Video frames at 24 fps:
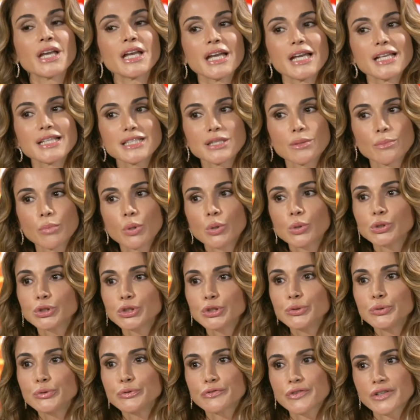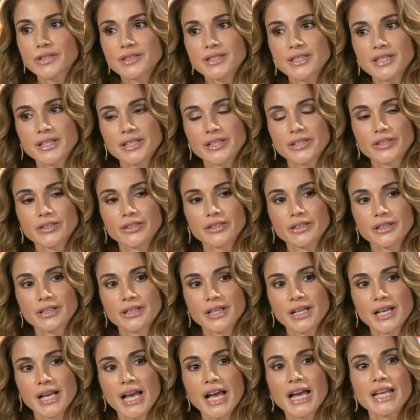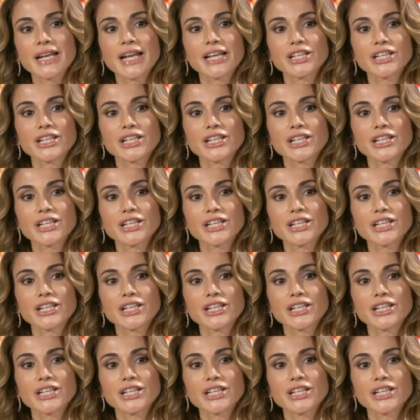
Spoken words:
It's a bold new frontier, and